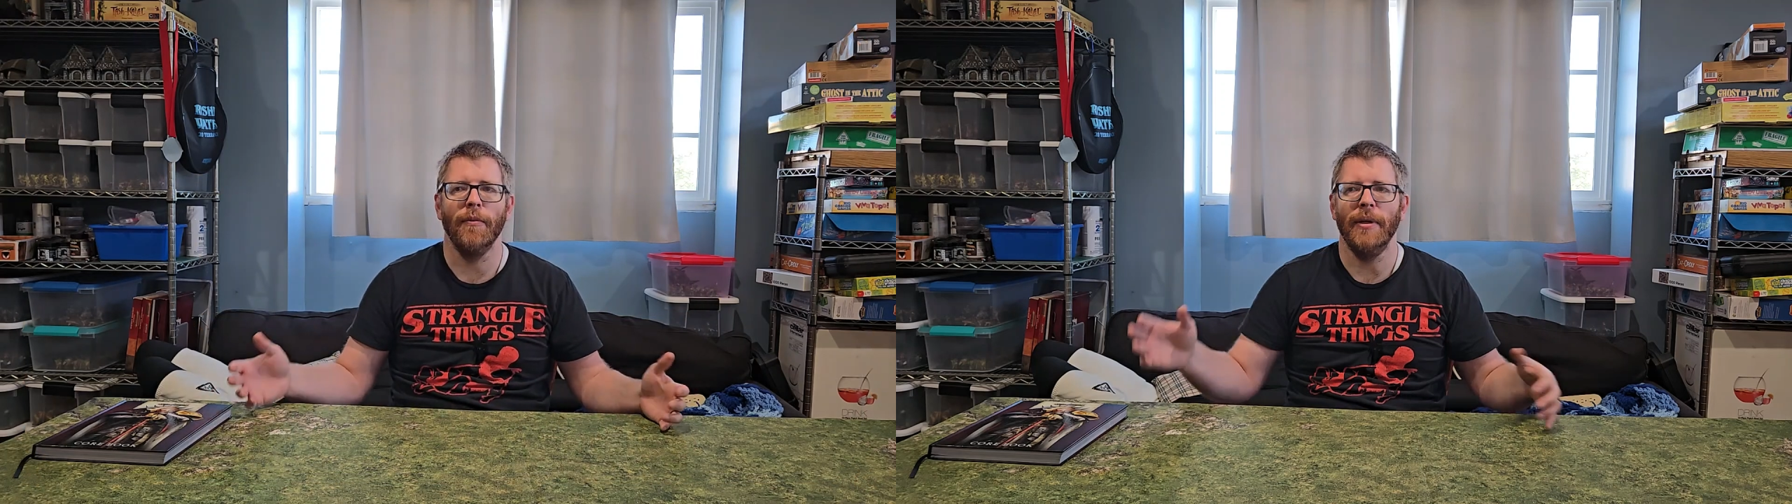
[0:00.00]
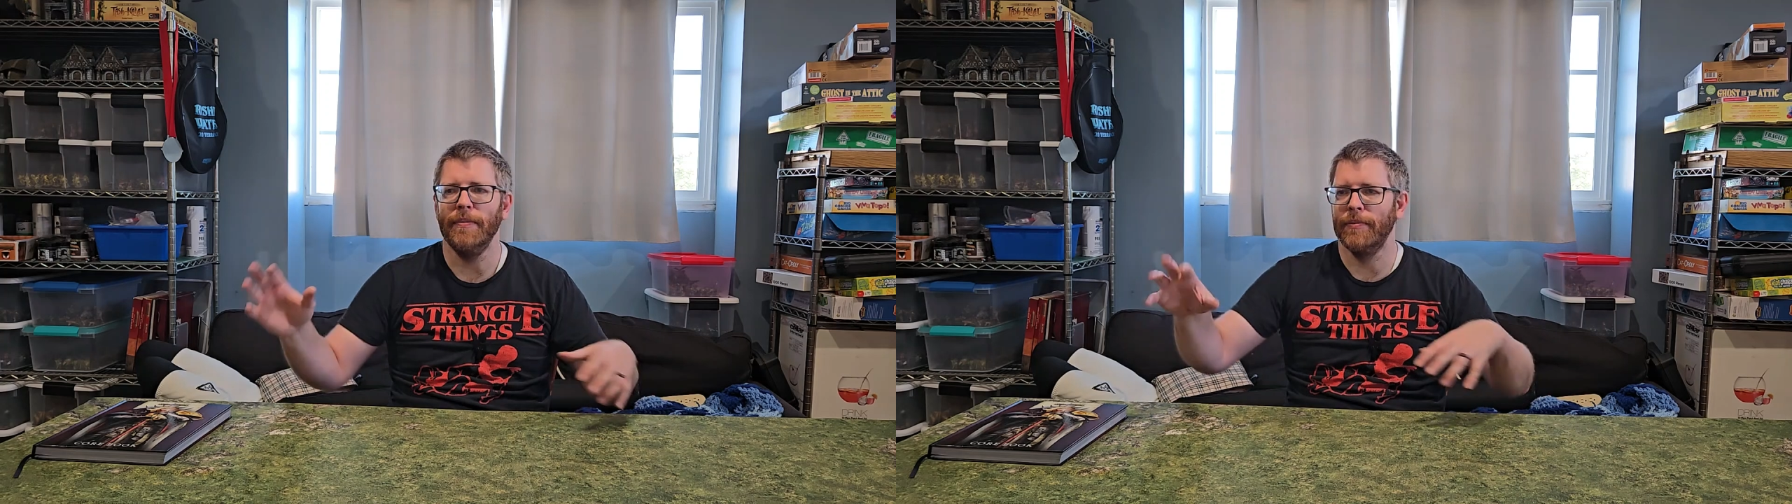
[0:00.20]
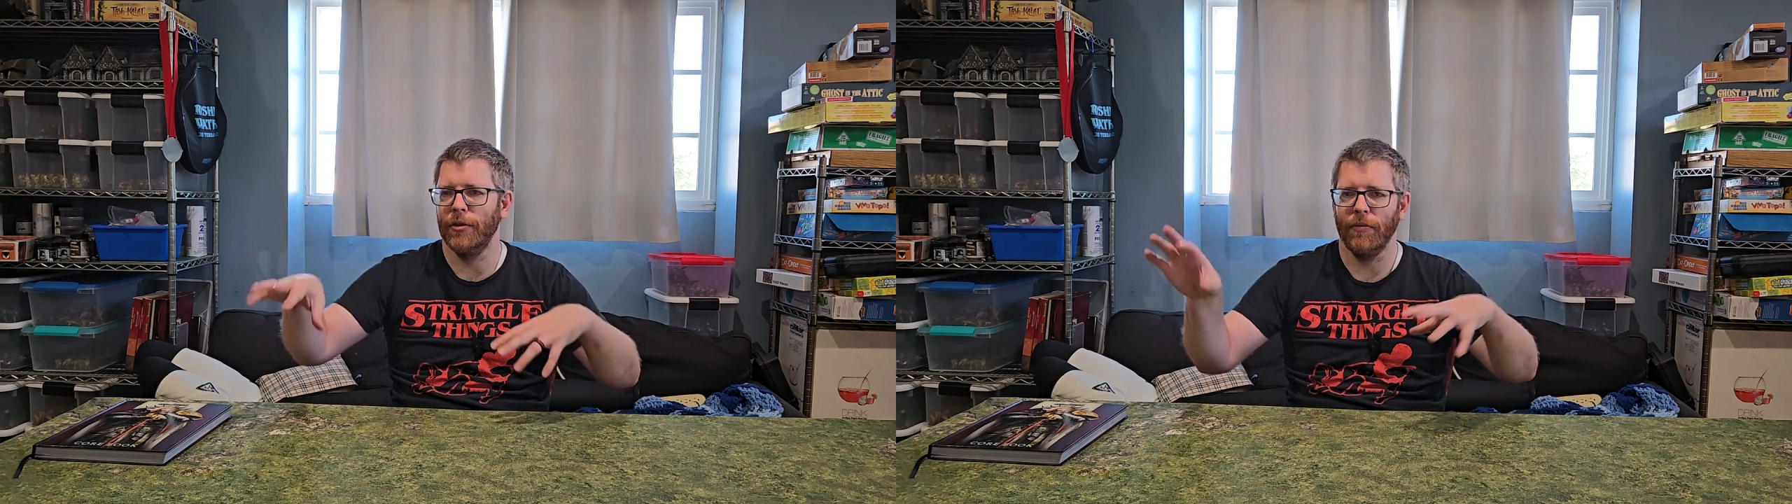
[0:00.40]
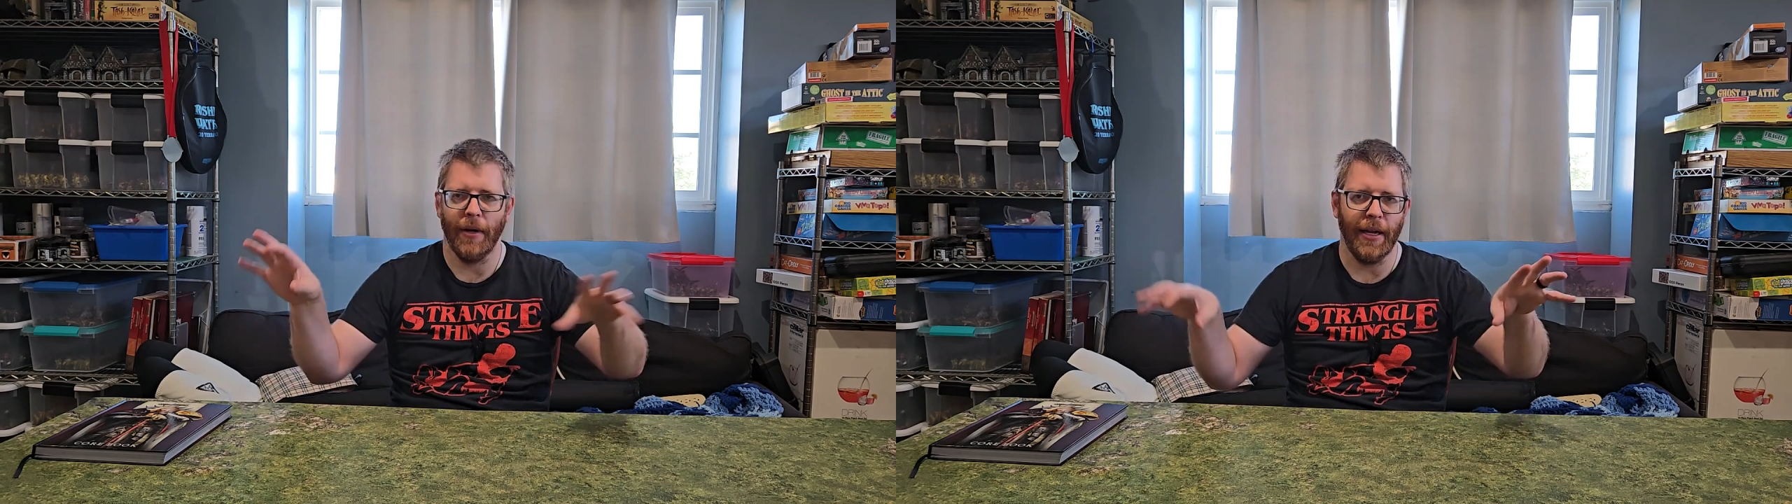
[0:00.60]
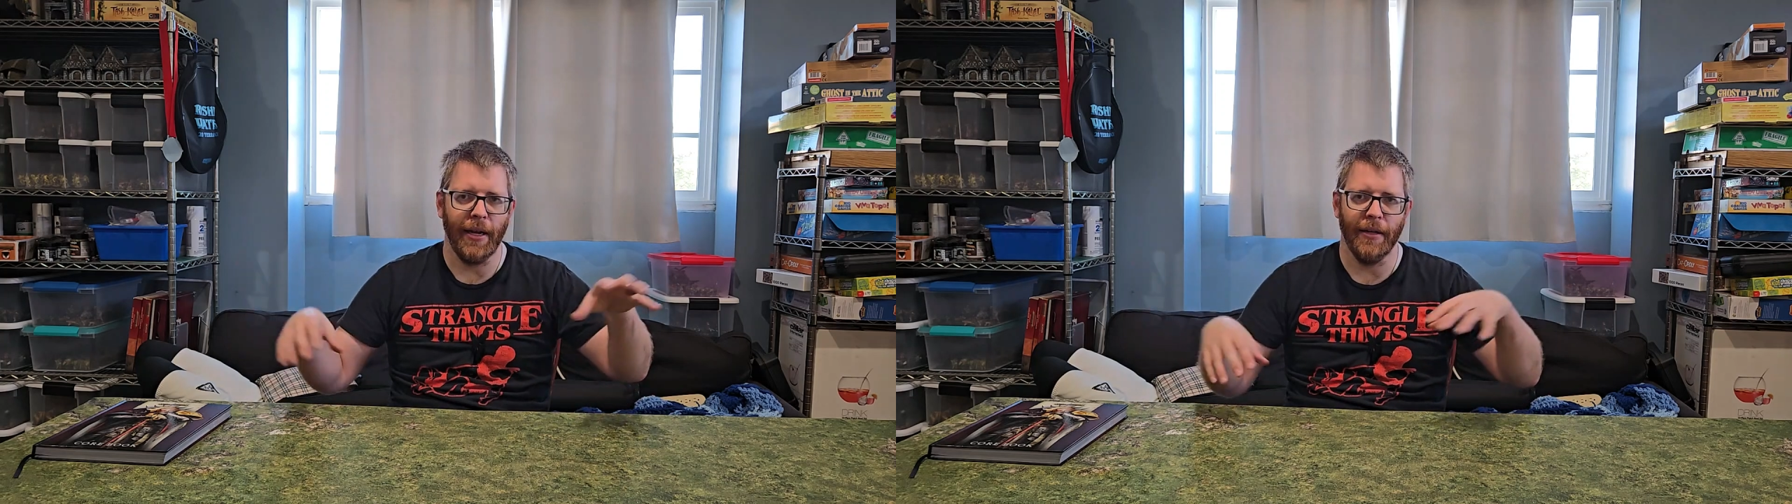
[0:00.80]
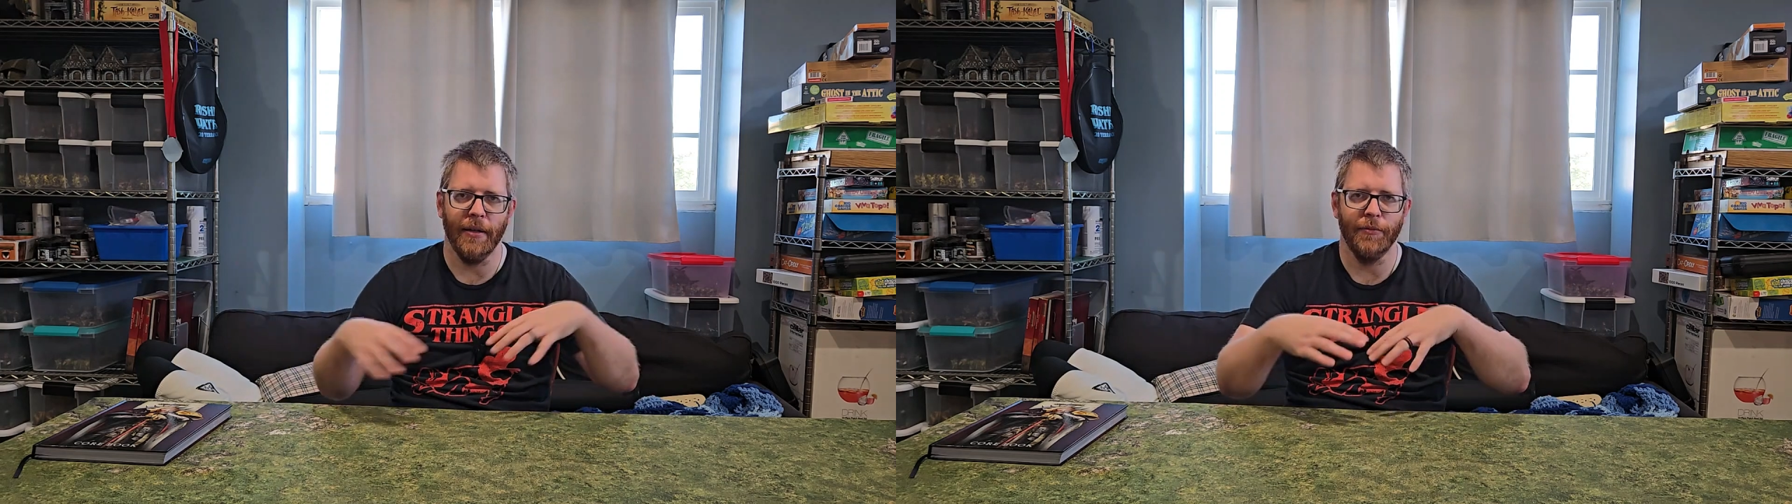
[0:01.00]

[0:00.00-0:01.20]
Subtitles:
there'll be terrain and